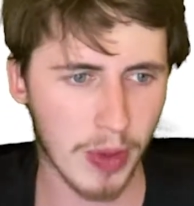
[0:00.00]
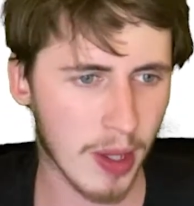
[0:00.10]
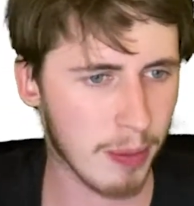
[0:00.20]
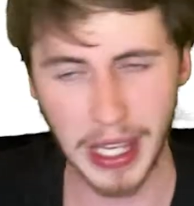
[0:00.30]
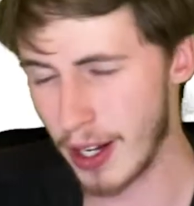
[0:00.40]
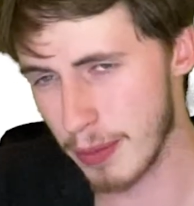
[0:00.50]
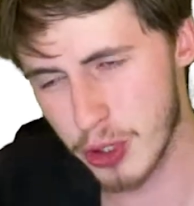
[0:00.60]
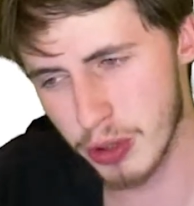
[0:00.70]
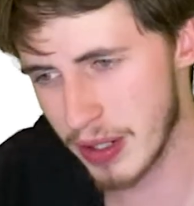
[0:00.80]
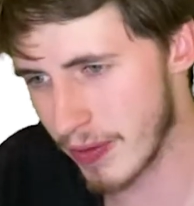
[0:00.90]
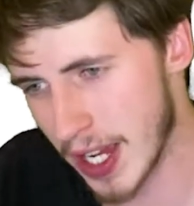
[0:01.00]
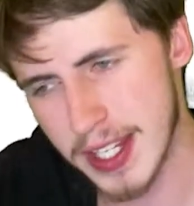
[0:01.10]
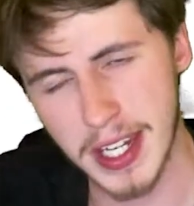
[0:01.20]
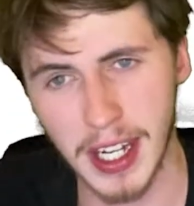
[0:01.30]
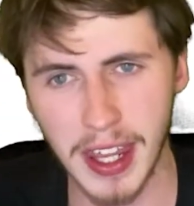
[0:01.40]
man, I'm too
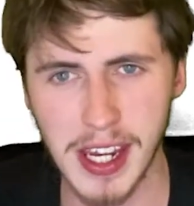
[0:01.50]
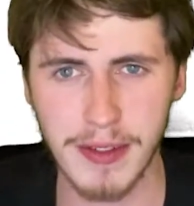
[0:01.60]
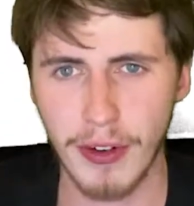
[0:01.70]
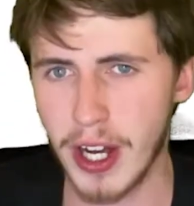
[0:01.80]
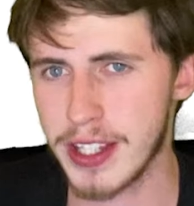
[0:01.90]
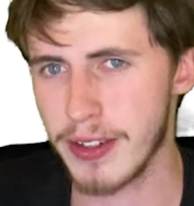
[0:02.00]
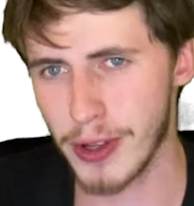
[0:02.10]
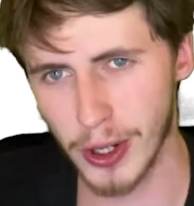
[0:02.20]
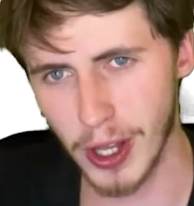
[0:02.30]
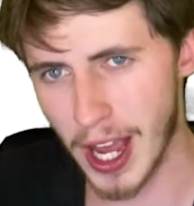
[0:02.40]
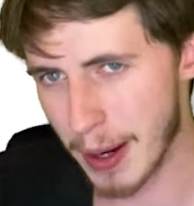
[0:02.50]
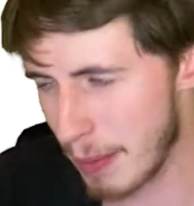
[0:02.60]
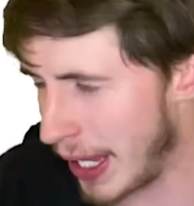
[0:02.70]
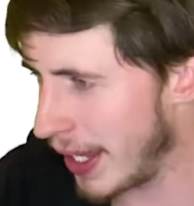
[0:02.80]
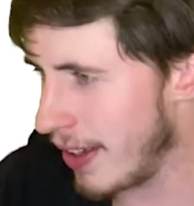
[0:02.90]
invested in these fights. If you're like
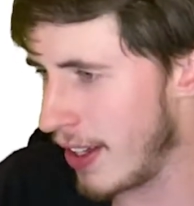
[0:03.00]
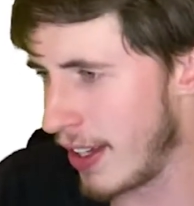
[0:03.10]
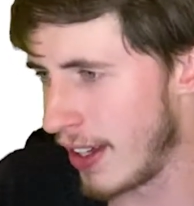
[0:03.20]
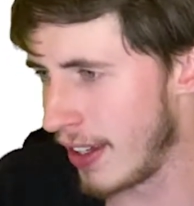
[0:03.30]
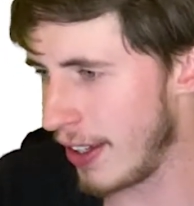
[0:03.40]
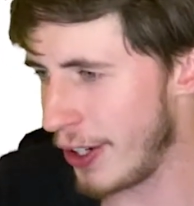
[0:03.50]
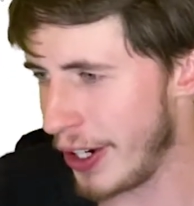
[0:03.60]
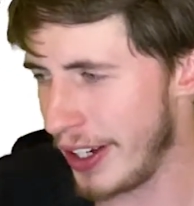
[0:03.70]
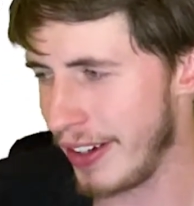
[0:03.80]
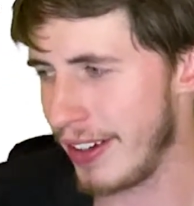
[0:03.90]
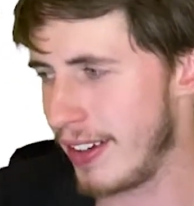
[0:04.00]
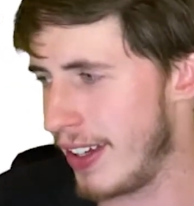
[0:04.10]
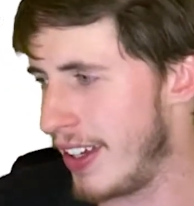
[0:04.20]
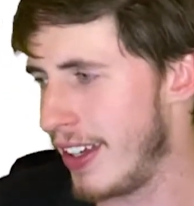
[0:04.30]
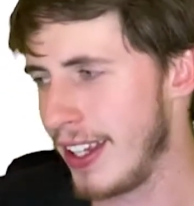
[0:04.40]
me, you know,
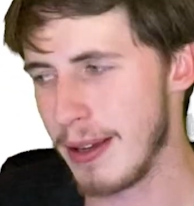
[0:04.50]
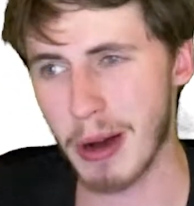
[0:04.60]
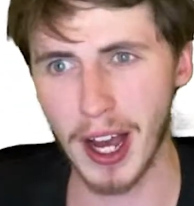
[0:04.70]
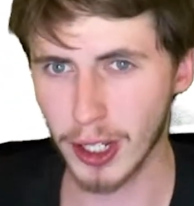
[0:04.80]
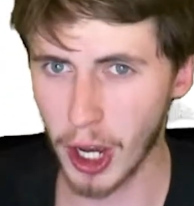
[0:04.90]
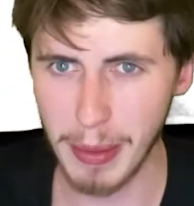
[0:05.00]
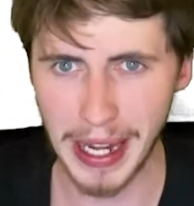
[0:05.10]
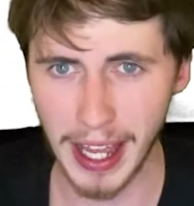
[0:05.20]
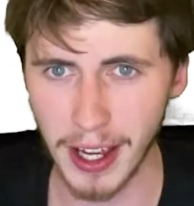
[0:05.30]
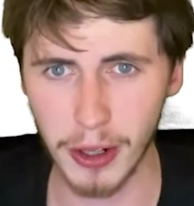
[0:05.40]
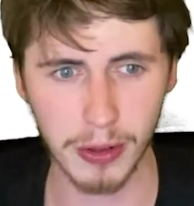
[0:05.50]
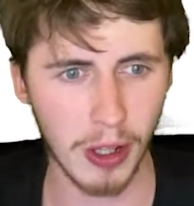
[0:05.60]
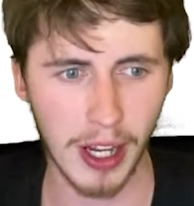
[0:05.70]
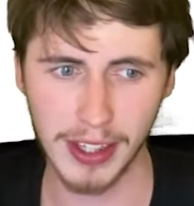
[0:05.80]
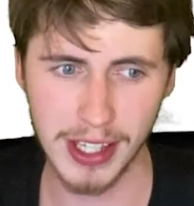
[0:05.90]
you might comment L,
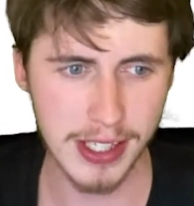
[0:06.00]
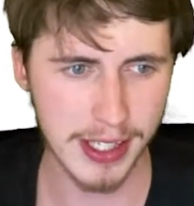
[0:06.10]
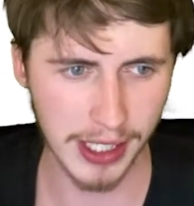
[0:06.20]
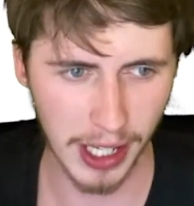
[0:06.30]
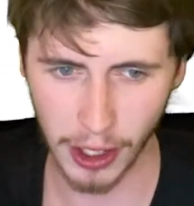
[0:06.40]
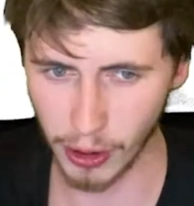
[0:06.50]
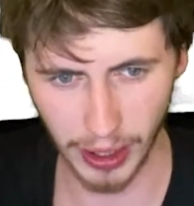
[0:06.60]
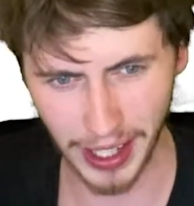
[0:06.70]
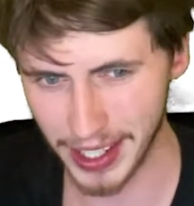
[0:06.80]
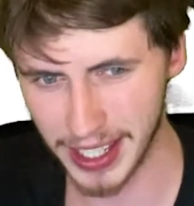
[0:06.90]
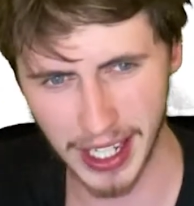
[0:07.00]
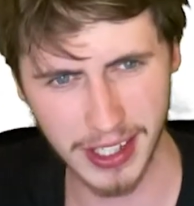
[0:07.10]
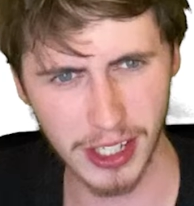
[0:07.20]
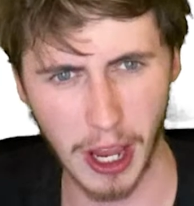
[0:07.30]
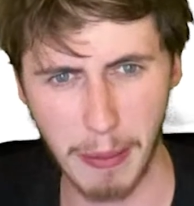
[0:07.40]
like this is an L. How do you get
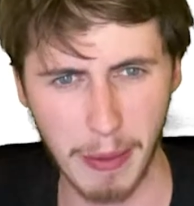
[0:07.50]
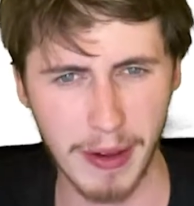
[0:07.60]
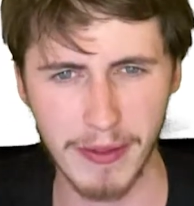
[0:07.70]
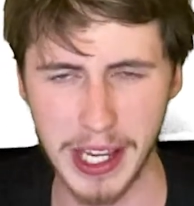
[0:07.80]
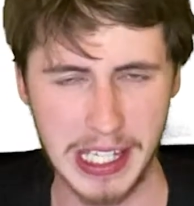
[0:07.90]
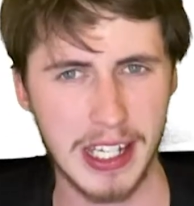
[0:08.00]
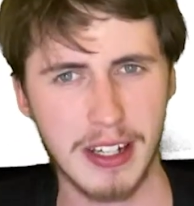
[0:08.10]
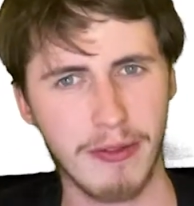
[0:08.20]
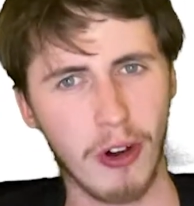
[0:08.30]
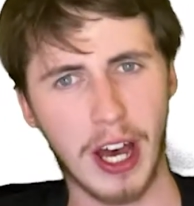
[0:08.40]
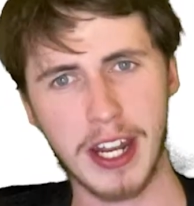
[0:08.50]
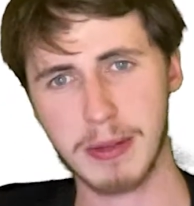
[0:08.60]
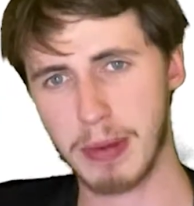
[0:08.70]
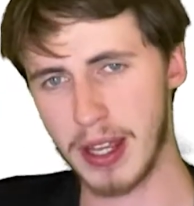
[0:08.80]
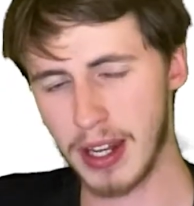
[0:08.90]
so invested into fighters?
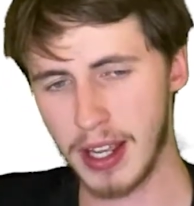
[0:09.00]
But